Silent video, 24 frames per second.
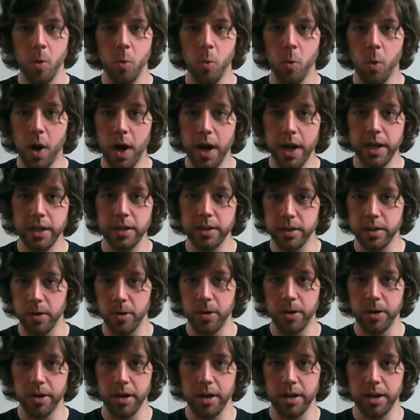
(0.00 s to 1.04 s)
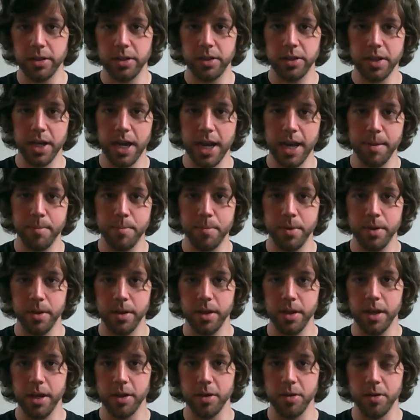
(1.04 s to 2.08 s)
why is learning on Skype
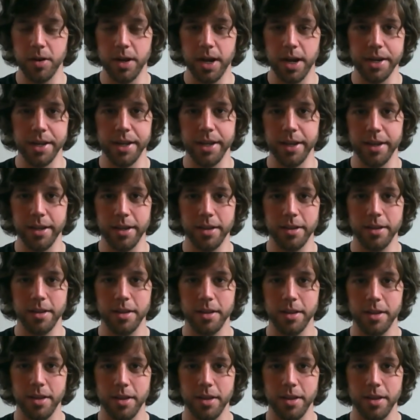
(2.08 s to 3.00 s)
a good idea?